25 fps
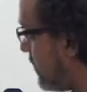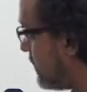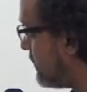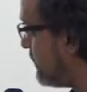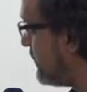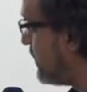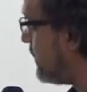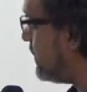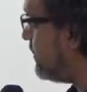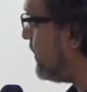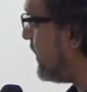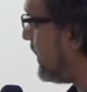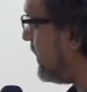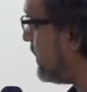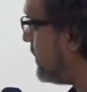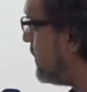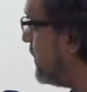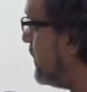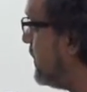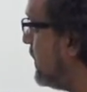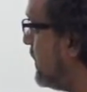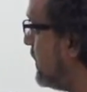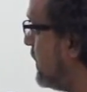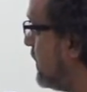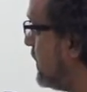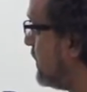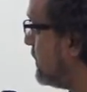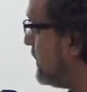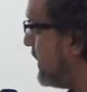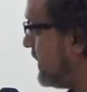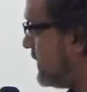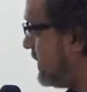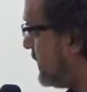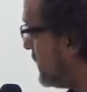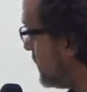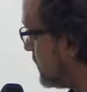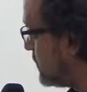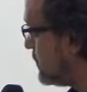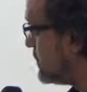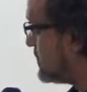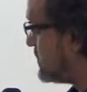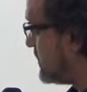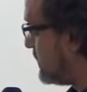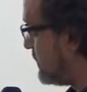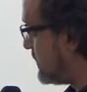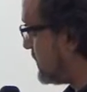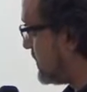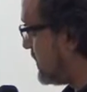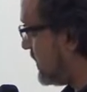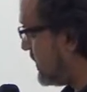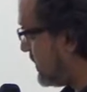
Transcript: or World Bank. That includes our